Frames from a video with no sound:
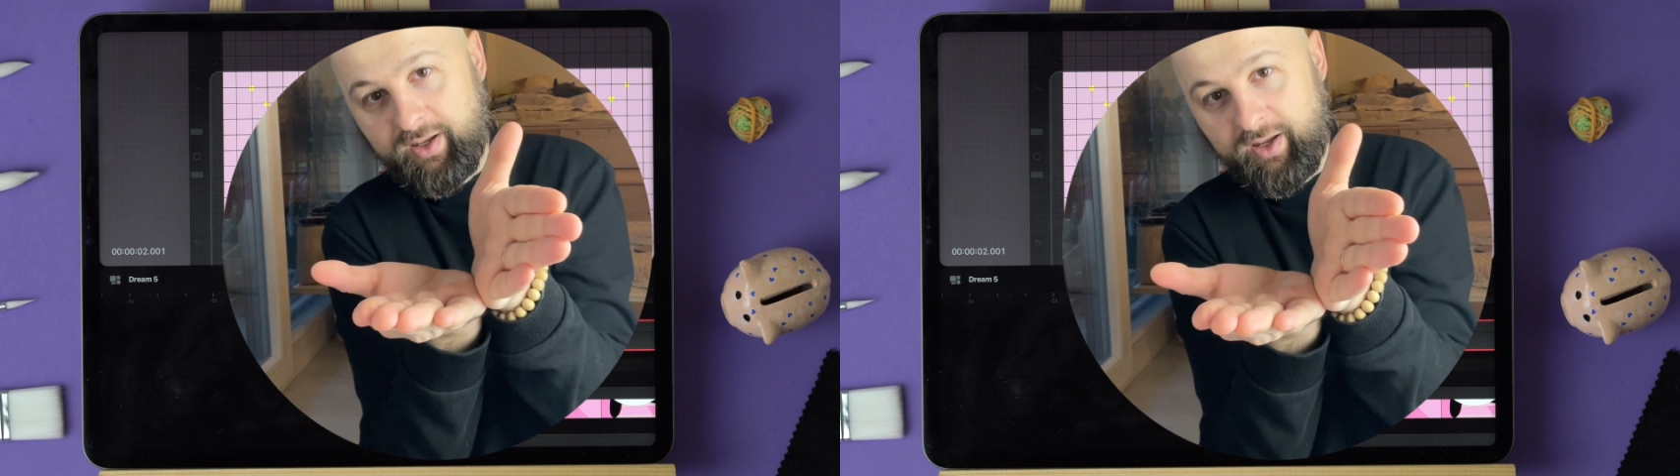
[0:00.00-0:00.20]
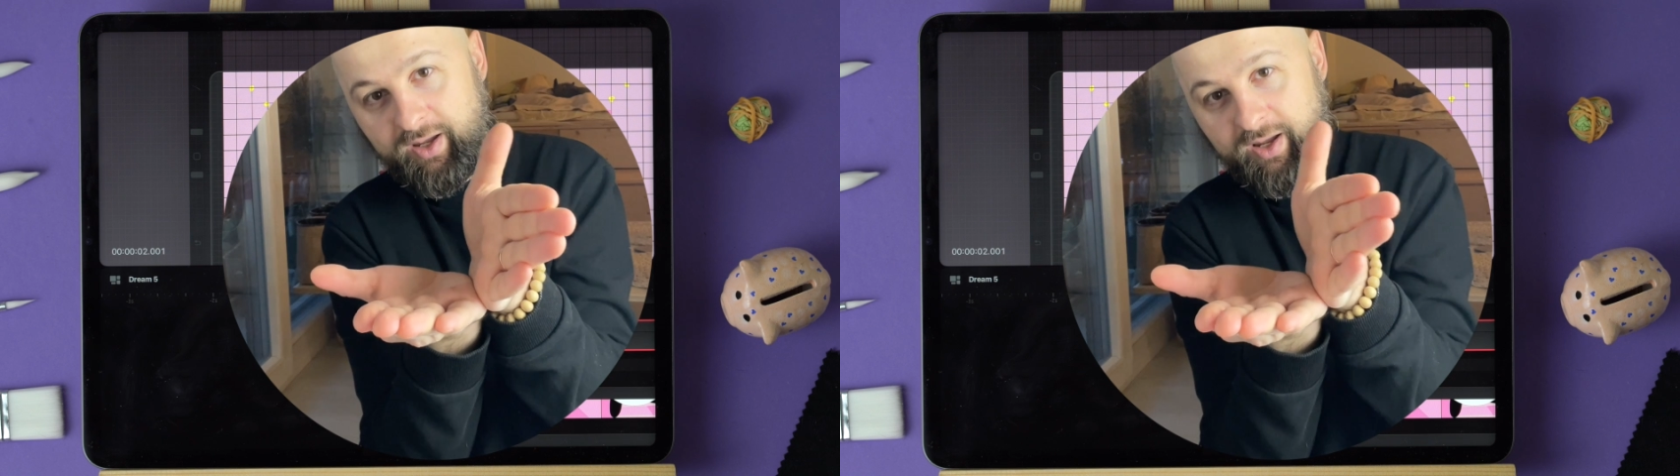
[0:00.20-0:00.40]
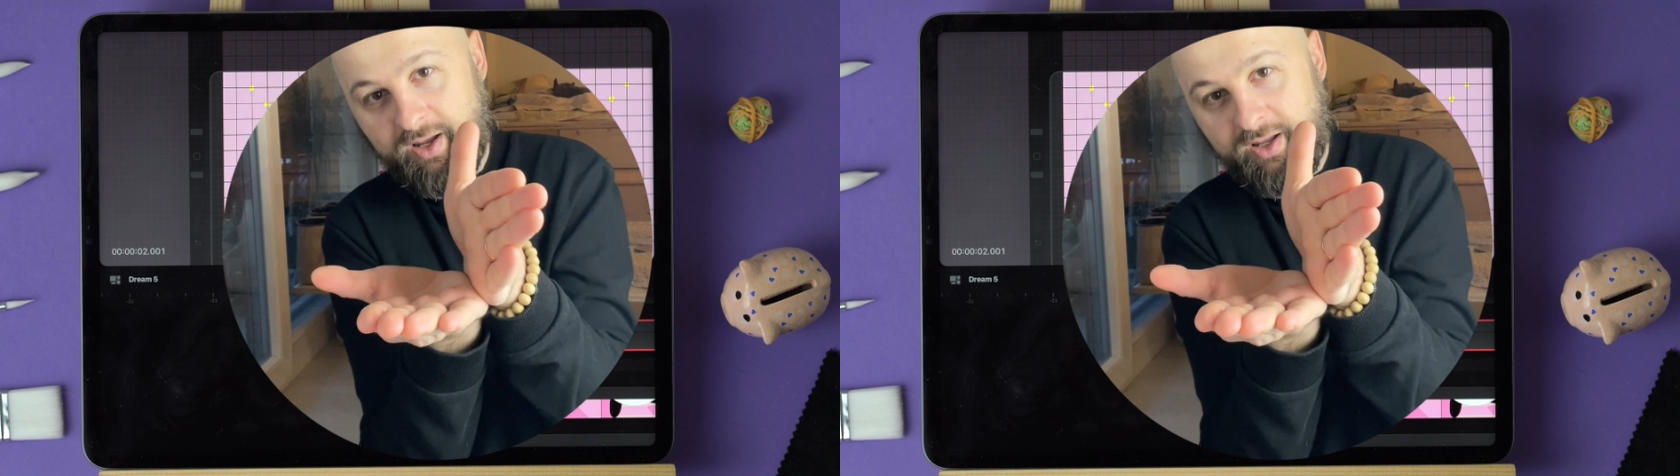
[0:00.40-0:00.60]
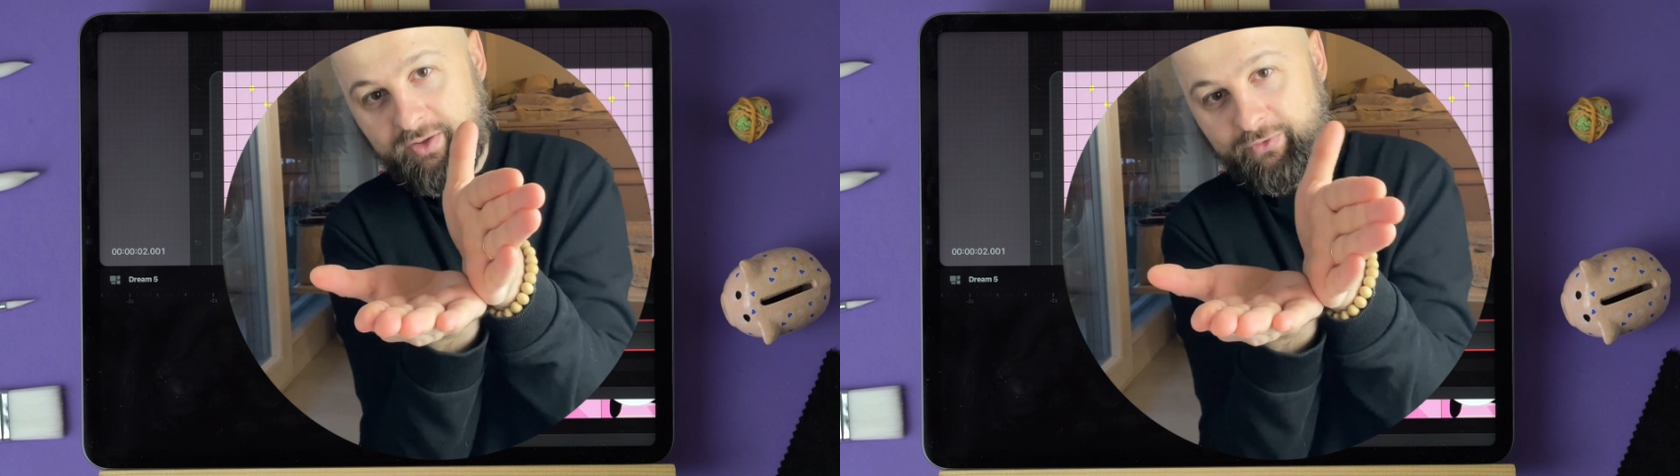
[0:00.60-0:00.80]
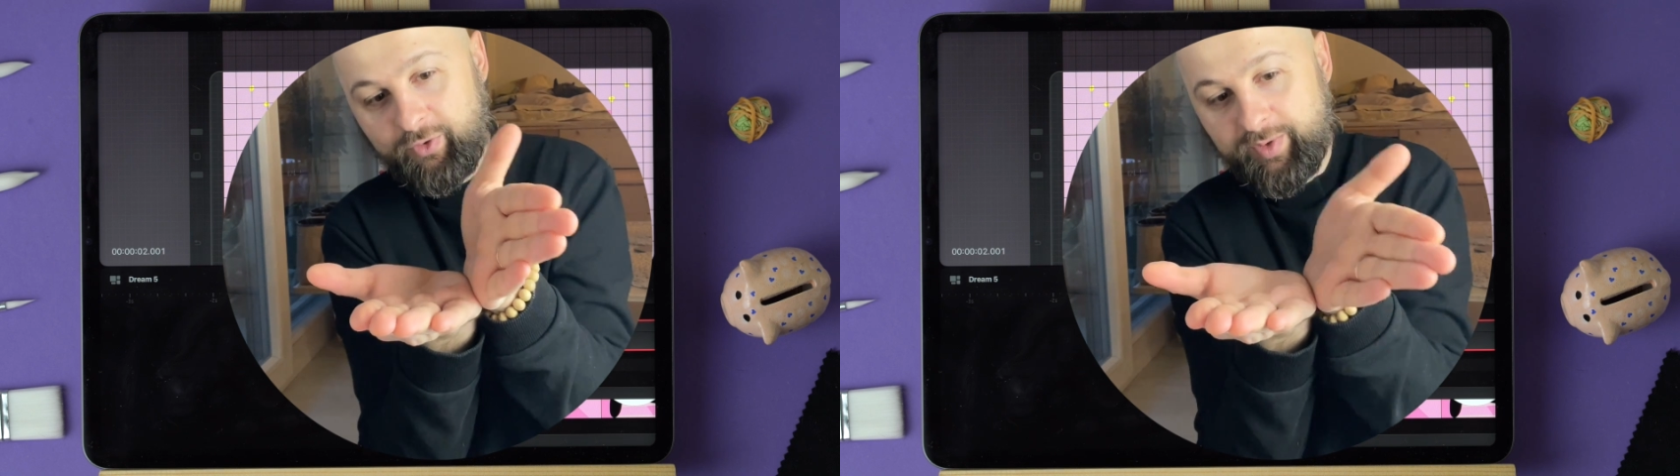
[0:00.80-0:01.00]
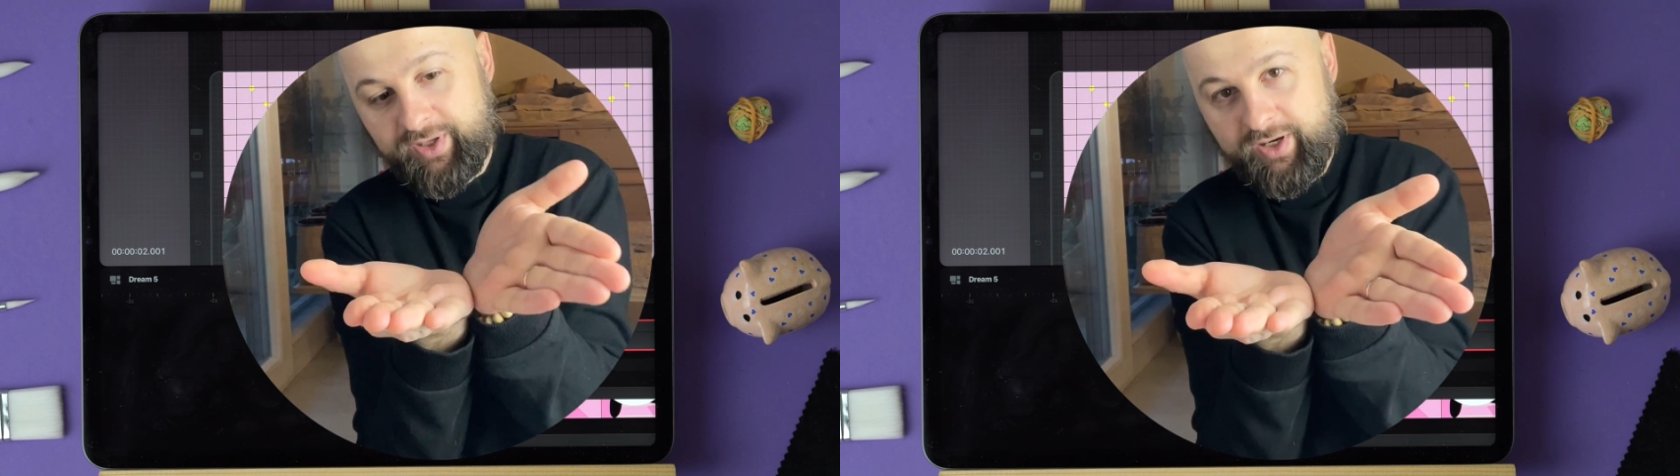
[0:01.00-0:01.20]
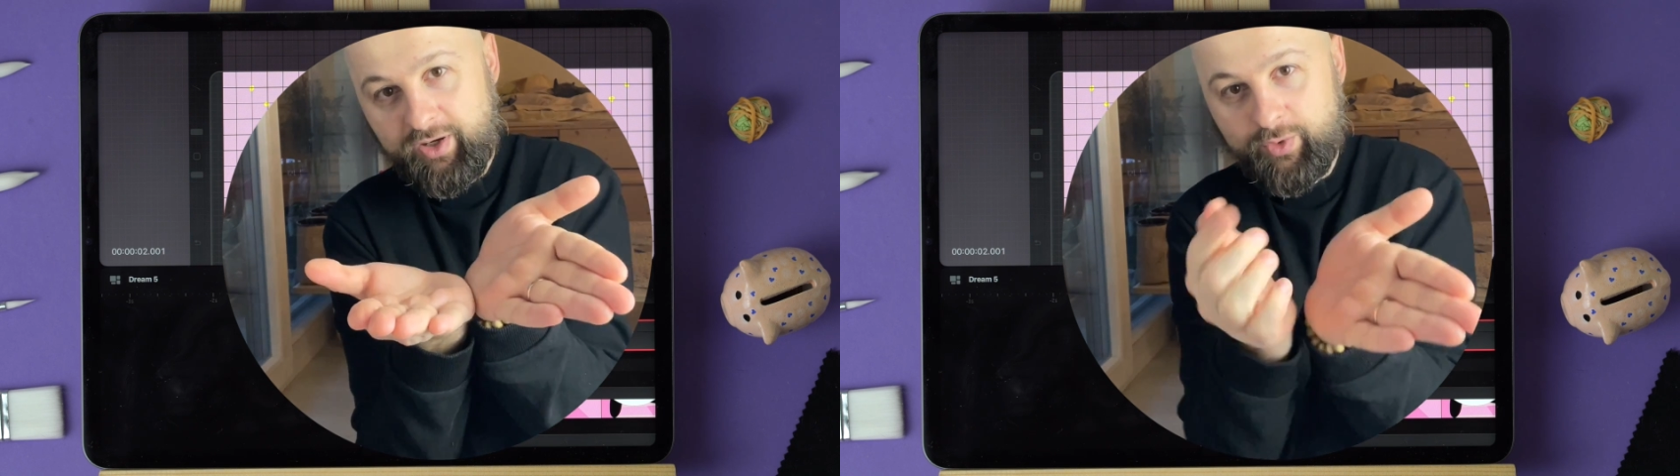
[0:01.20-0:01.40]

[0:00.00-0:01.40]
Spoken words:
And from here,